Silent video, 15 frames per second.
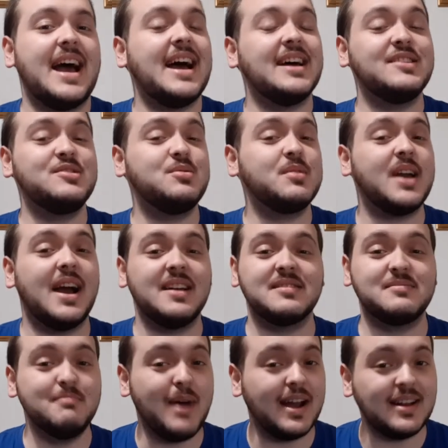as you
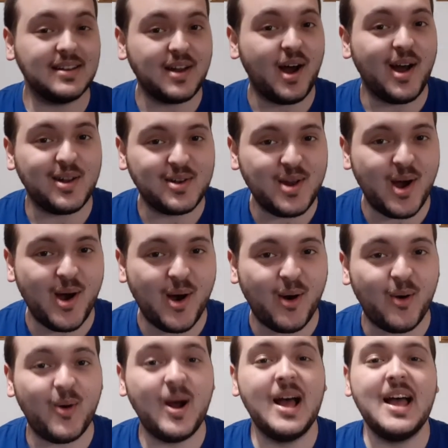guys might not
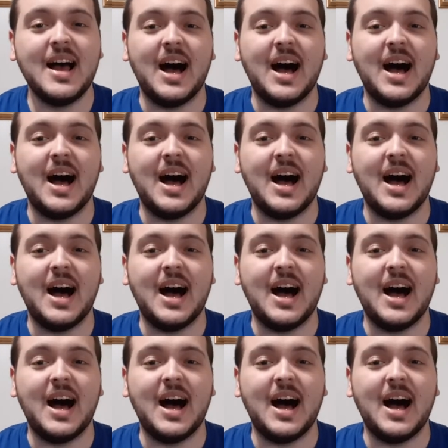know,